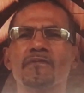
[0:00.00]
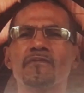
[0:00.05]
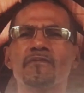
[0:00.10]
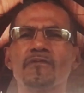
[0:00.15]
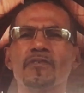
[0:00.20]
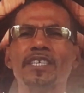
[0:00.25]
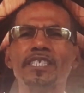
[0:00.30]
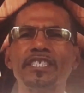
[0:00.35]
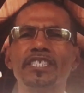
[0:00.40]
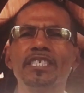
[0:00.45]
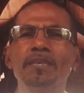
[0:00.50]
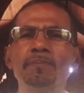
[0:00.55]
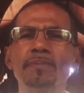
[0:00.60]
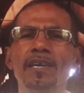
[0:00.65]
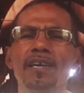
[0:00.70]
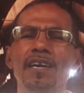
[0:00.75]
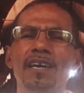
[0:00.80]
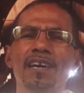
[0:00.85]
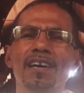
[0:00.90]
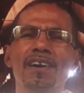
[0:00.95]
Friendship
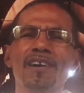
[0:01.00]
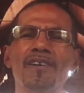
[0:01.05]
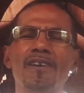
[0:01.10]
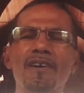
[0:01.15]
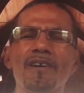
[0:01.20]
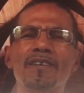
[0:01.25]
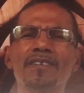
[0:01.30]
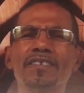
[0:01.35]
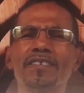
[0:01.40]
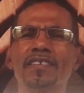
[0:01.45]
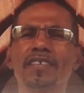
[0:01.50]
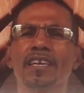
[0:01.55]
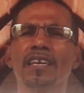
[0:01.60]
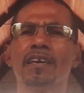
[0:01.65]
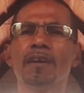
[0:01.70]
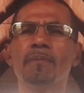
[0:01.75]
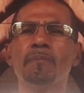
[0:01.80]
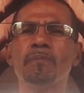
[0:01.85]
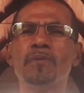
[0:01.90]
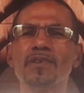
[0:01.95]
calls
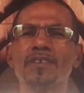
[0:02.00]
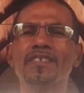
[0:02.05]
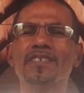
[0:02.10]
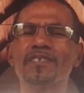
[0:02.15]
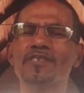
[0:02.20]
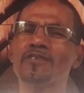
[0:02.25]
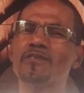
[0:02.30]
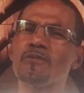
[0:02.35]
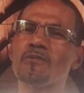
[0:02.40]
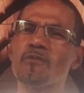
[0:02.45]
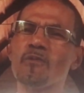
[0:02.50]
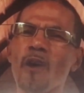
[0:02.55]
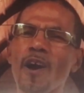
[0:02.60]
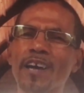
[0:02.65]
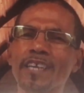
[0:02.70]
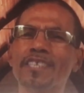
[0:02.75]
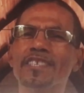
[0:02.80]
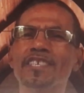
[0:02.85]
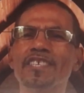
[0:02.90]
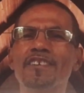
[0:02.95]
persons to
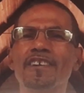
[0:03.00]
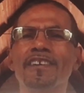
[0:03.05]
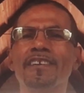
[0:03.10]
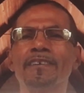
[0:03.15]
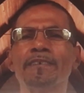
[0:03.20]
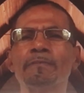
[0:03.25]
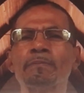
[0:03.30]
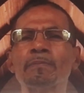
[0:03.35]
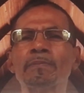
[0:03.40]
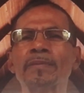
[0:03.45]
walk together